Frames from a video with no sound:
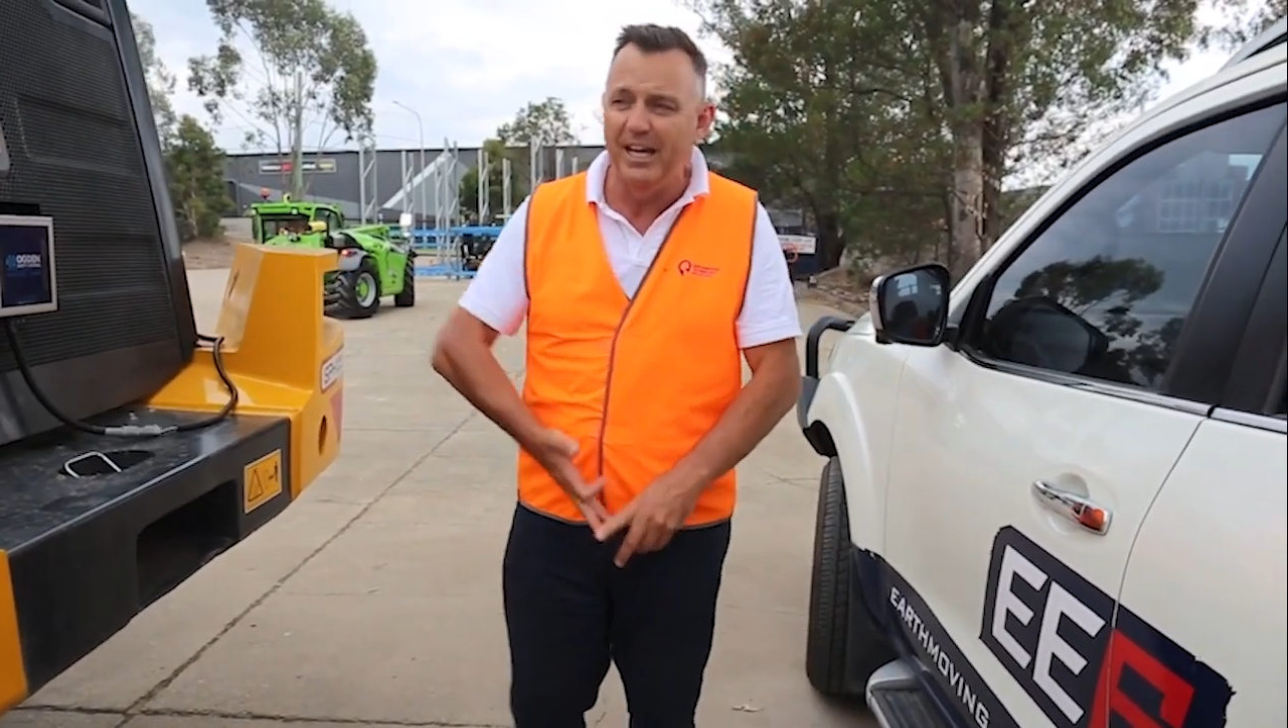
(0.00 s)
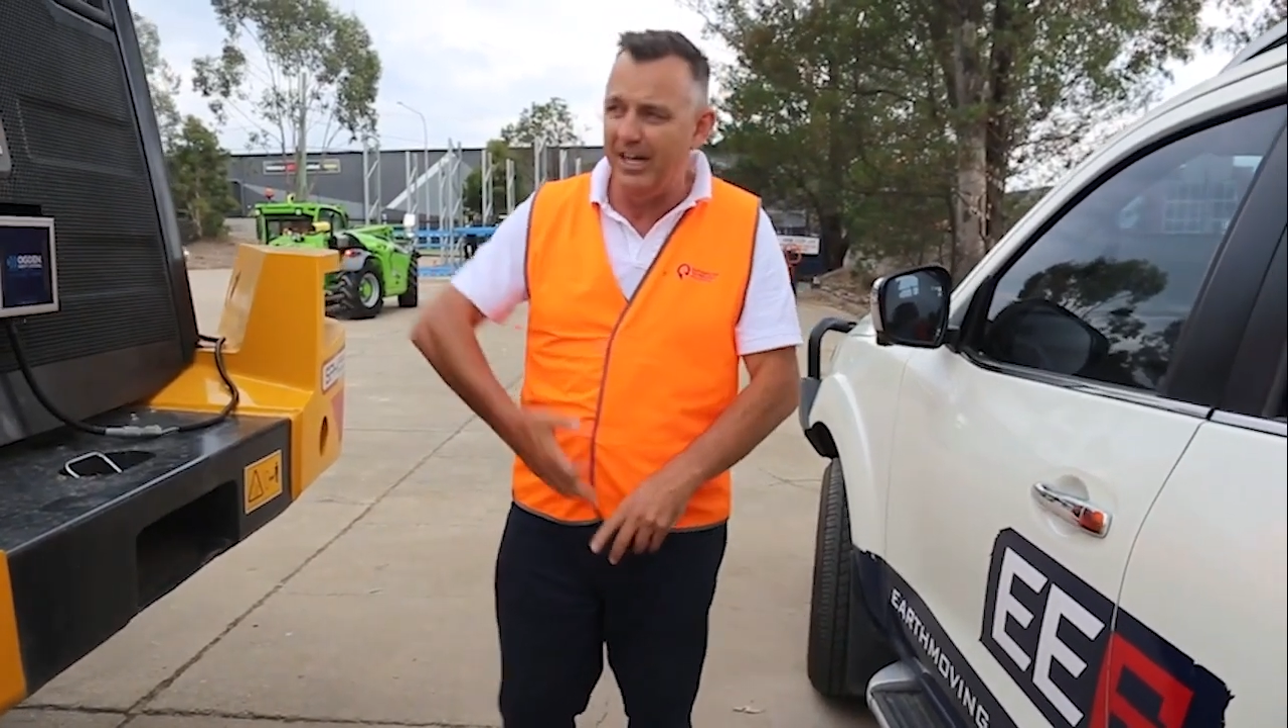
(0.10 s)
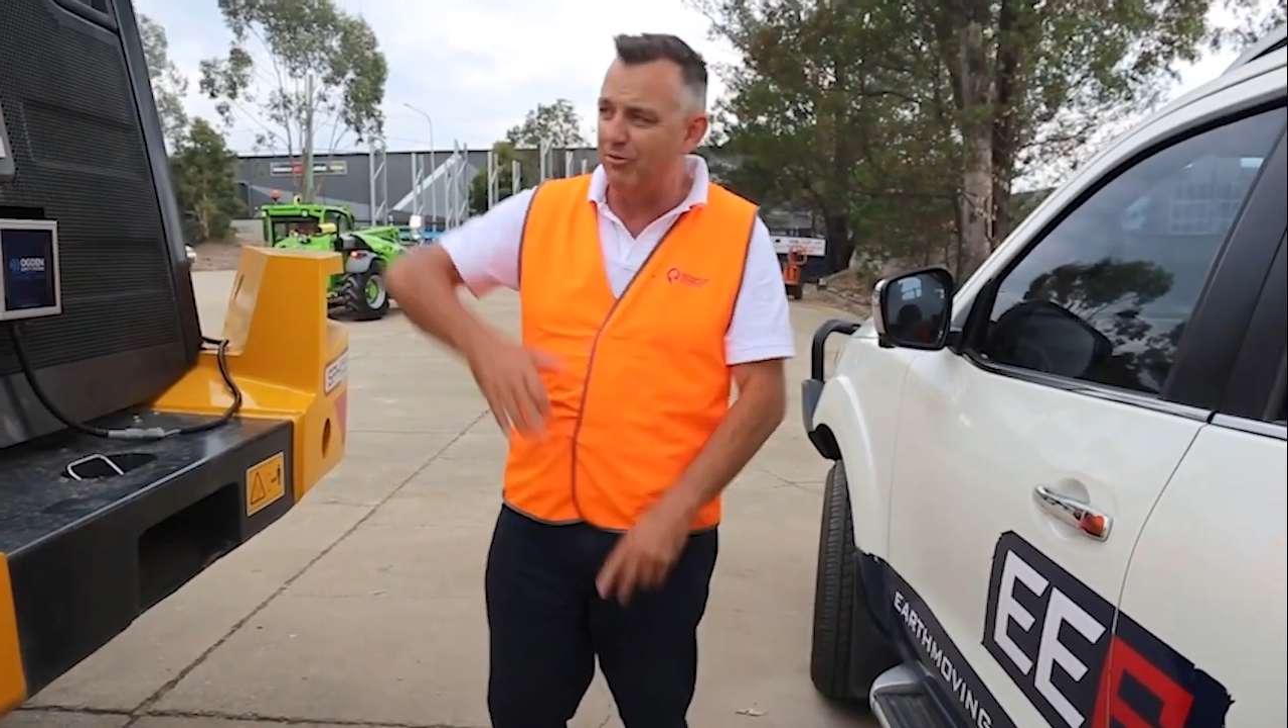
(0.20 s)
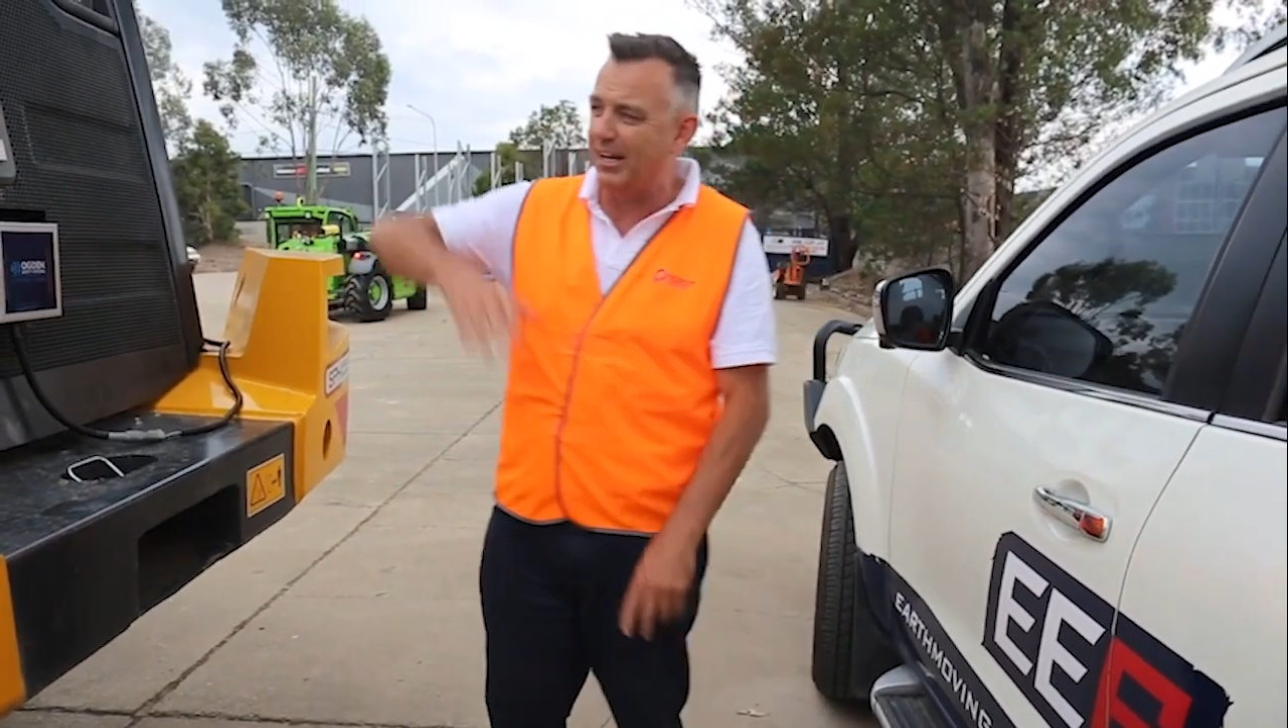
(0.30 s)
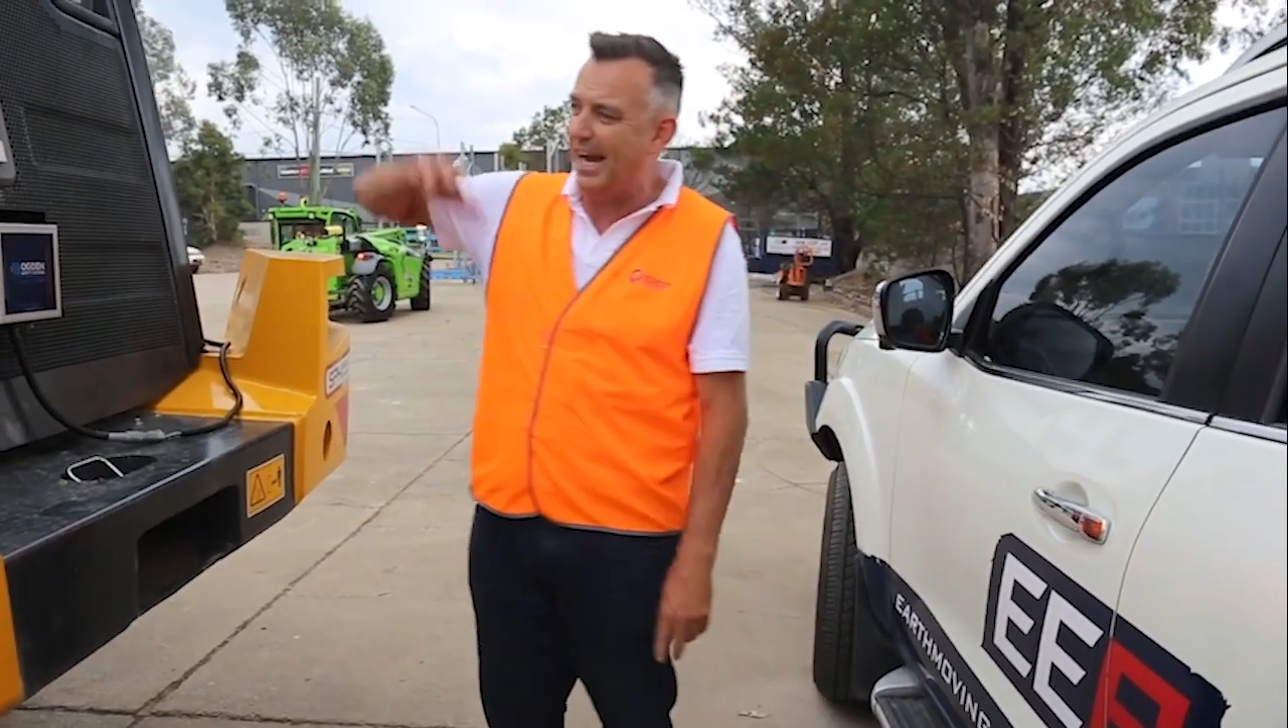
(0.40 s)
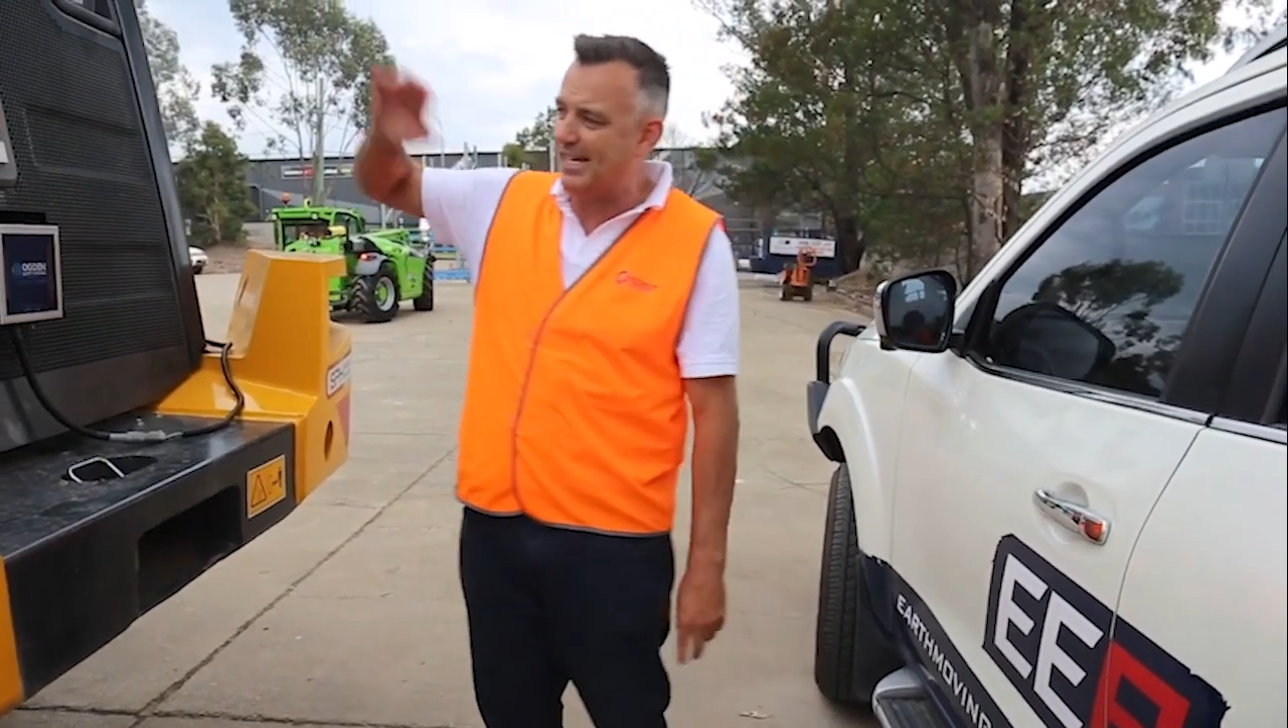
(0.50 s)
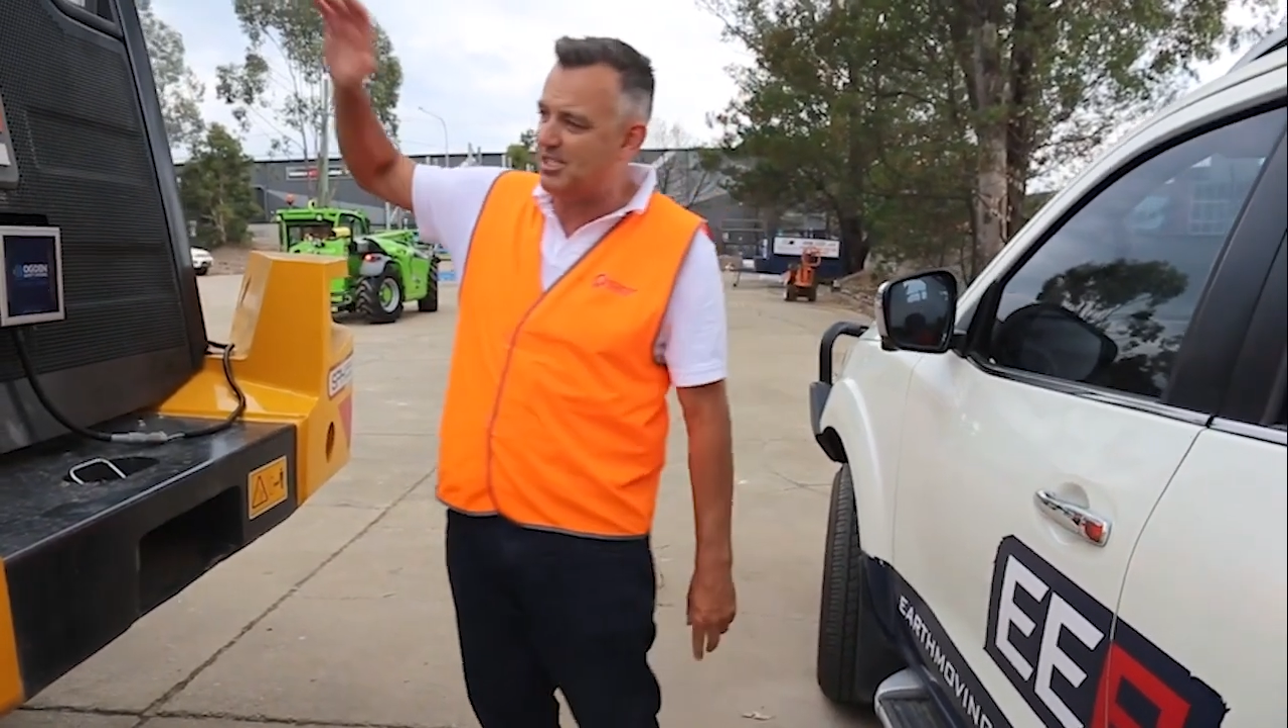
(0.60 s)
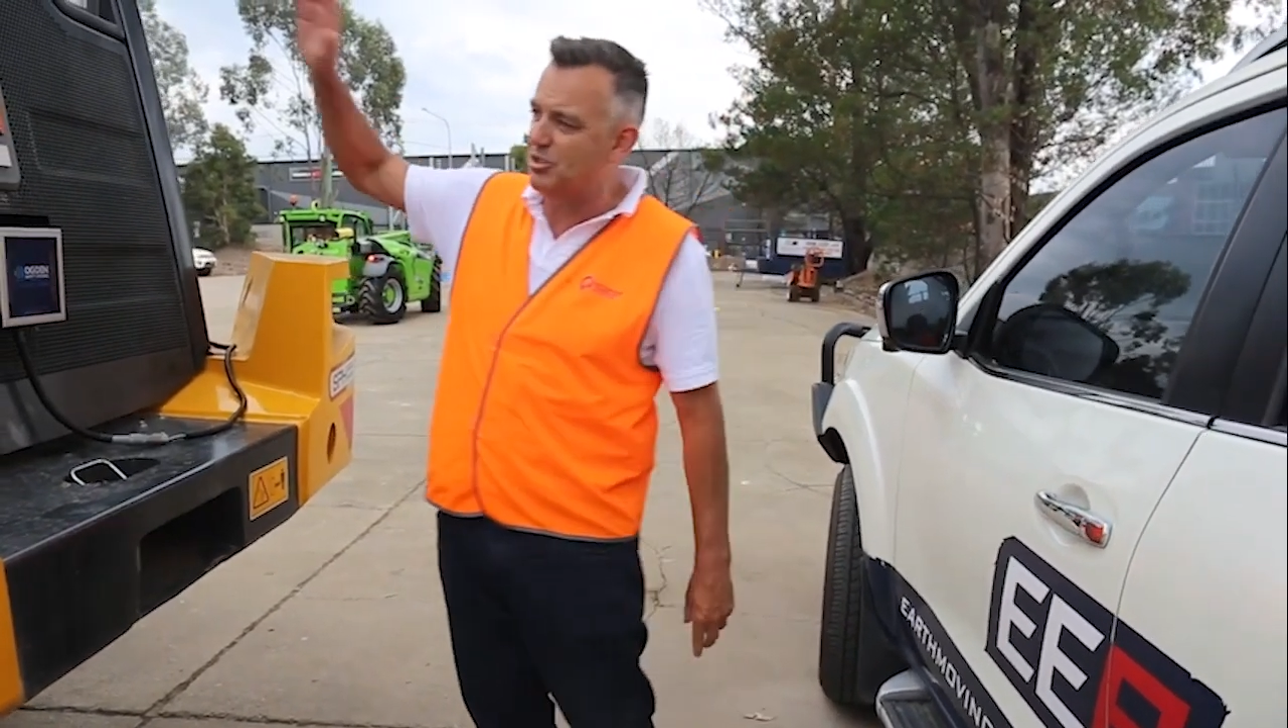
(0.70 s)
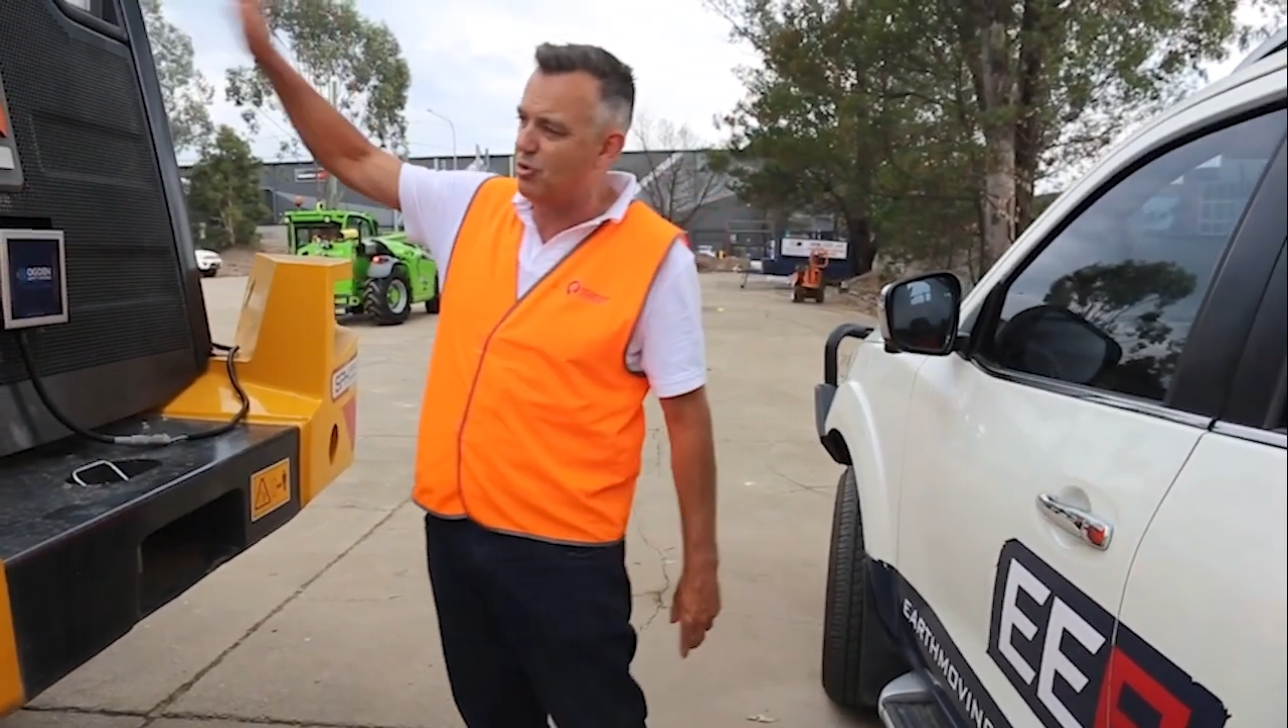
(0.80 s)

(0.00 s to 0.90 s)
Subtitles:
in regards to